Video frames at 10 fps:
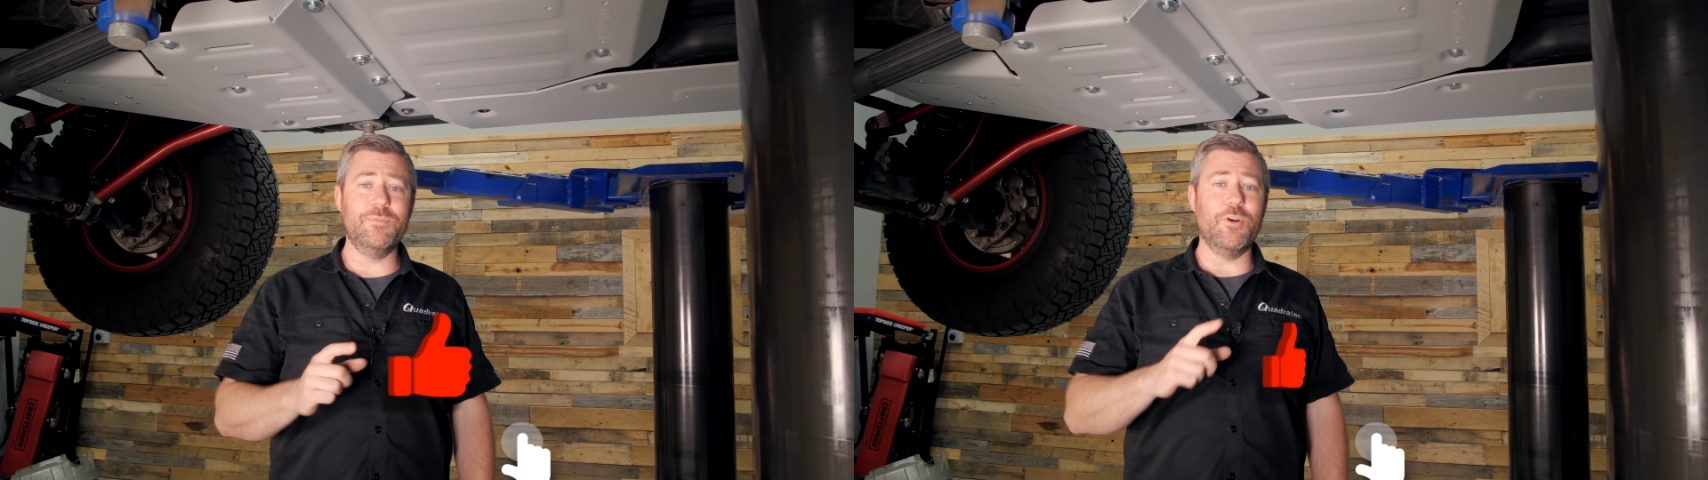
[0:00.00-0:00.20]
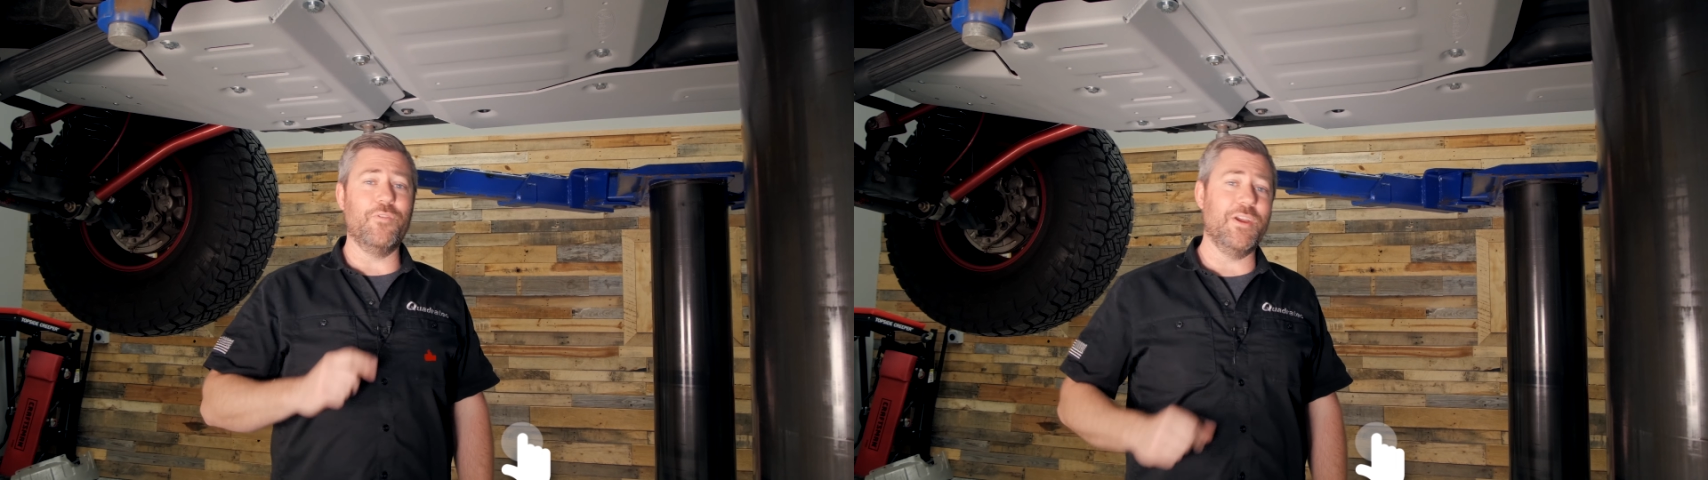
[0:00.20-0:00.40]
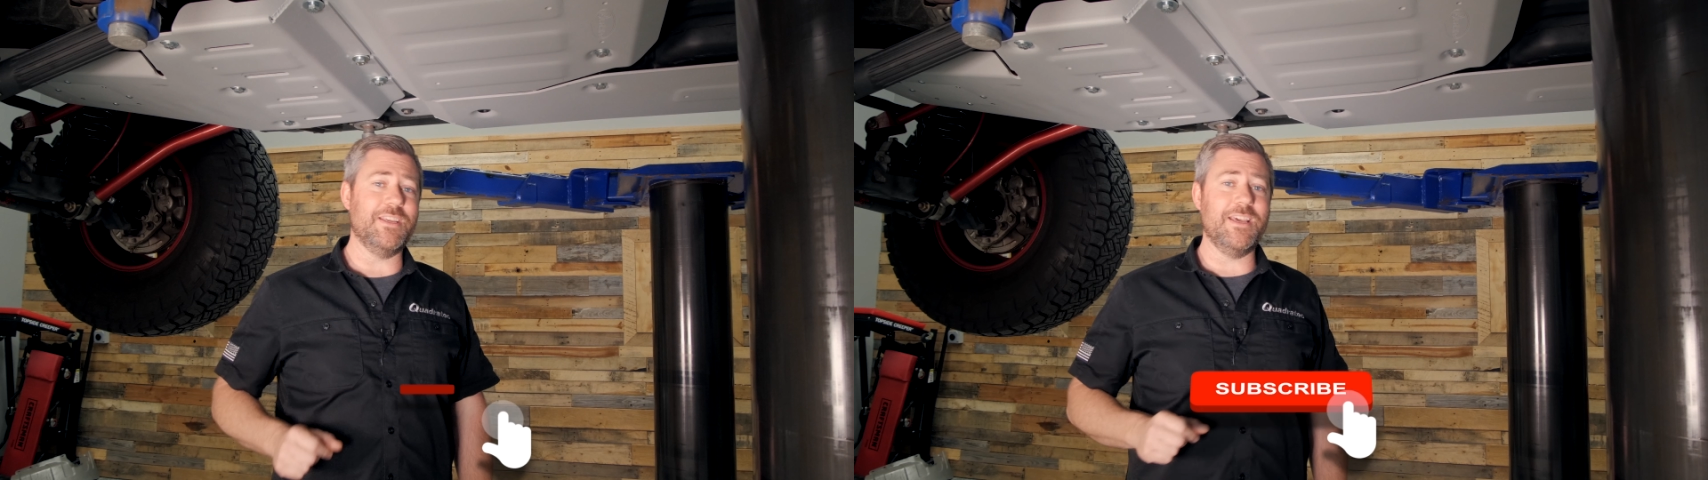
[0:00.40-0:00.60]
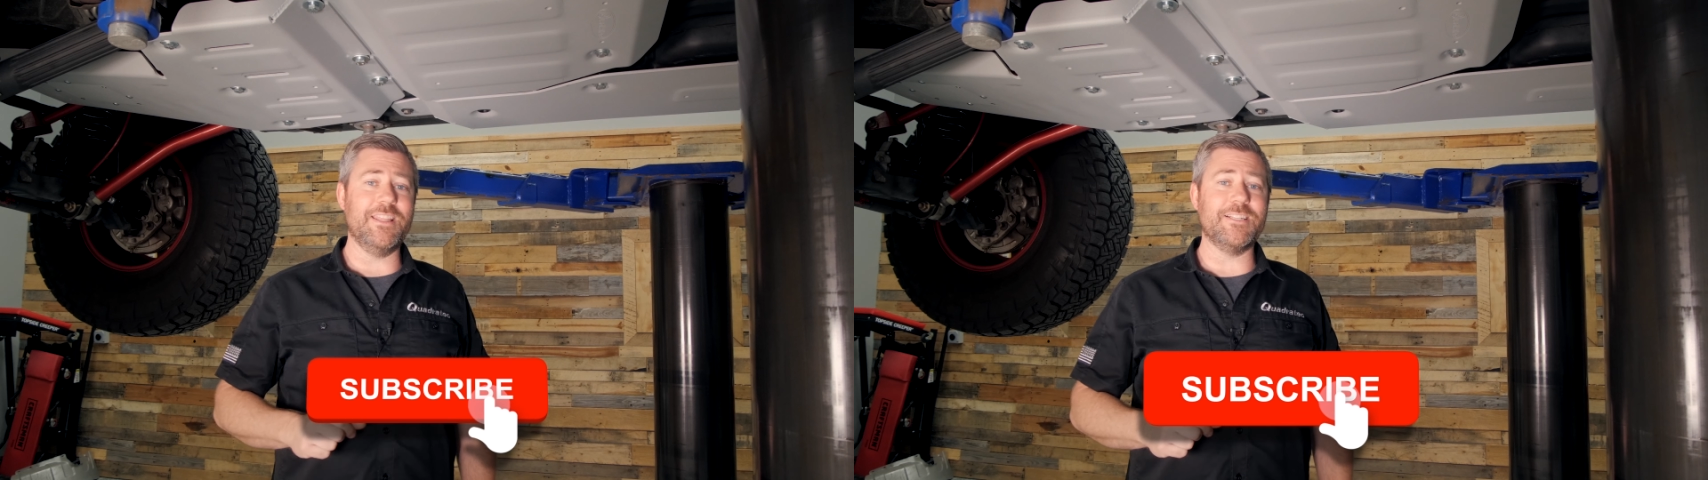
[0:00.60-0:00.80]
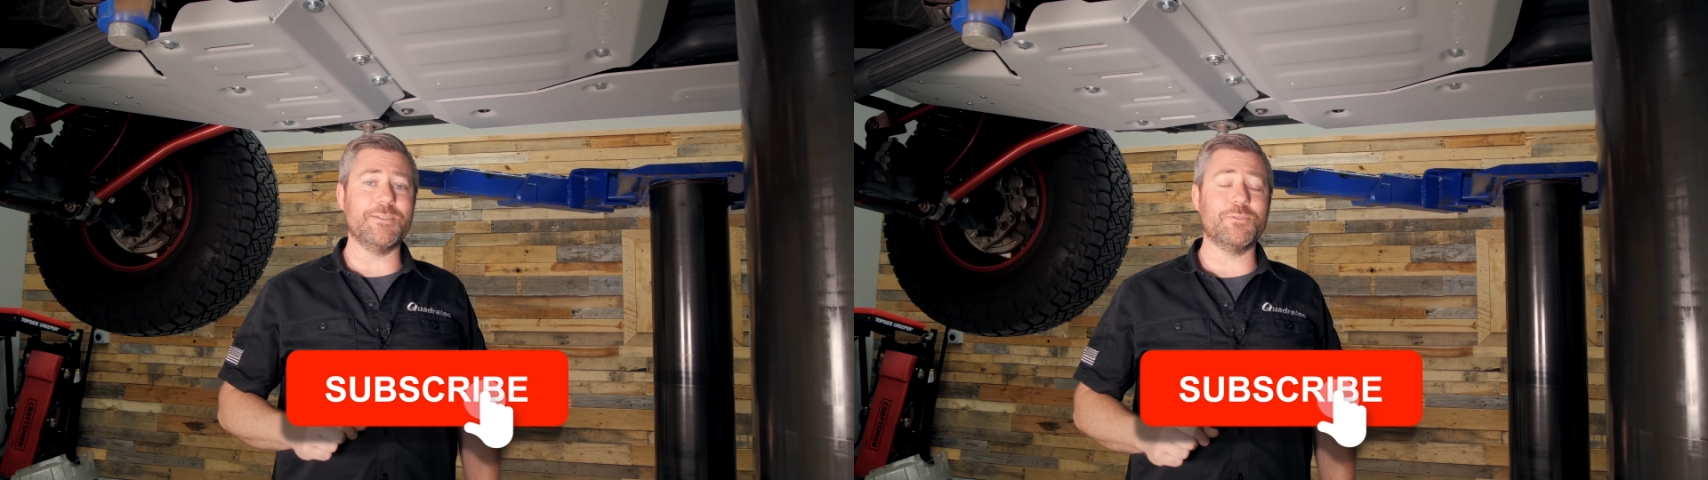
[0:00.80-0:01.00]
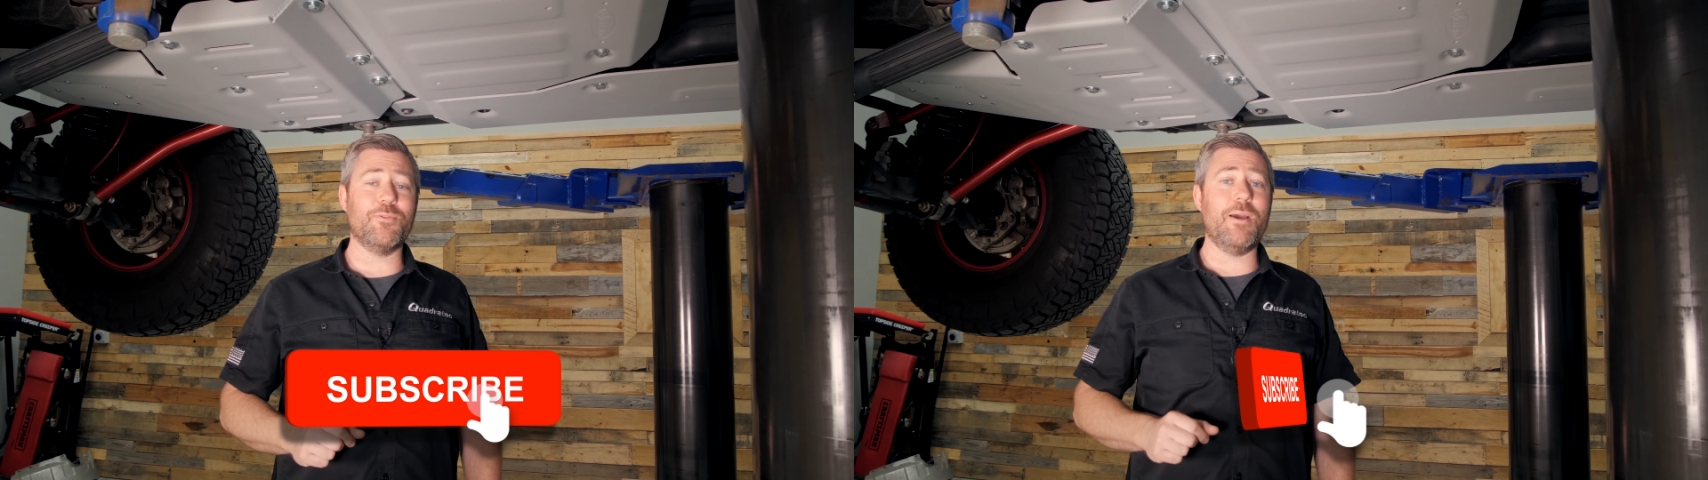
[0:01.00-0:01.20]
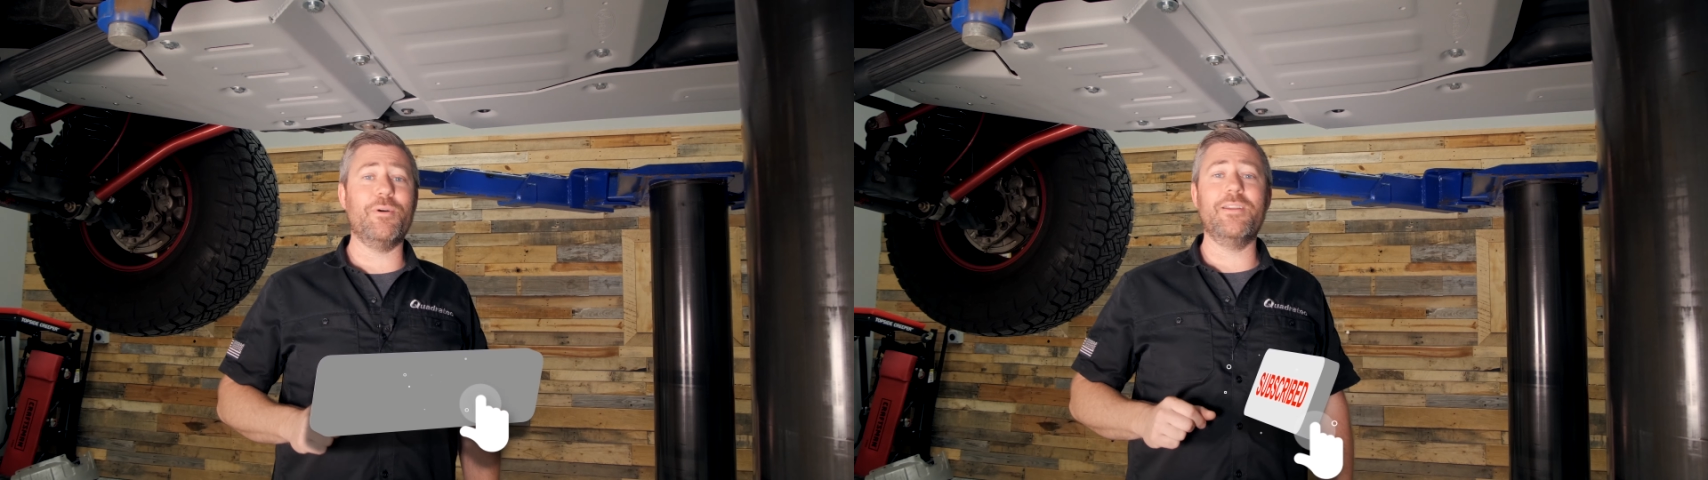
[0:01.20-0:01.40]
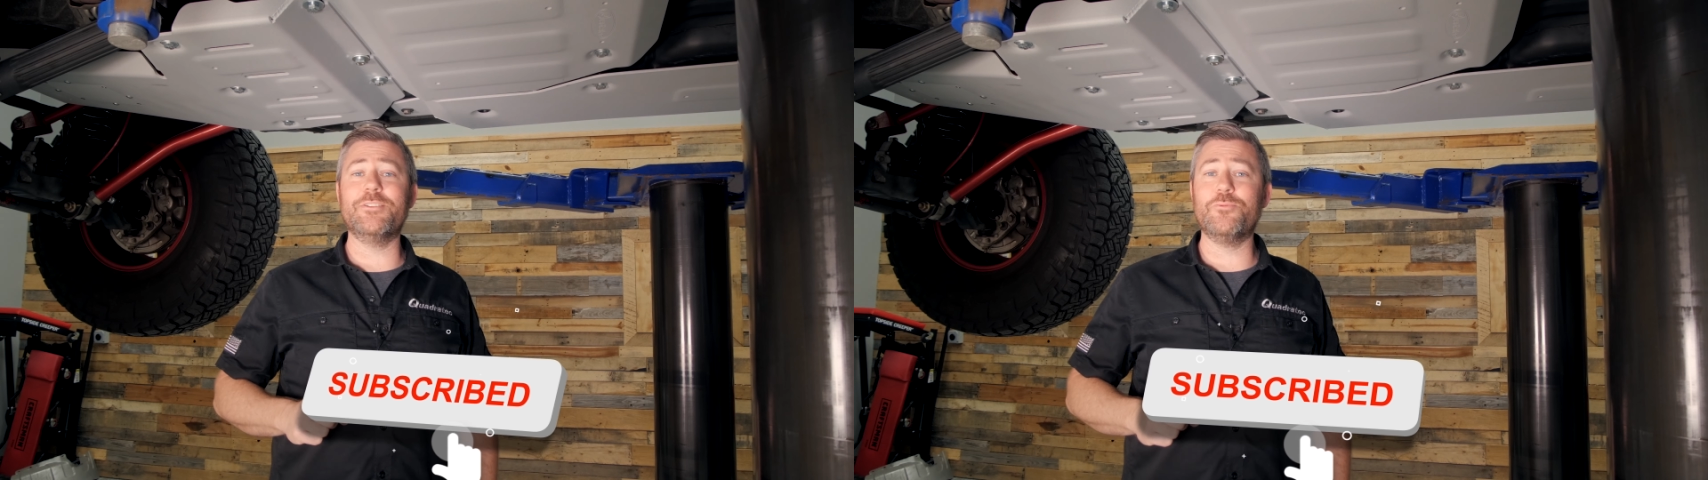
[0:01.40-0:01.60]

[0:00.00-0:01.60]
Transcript: Don't forget to hit that subscribe button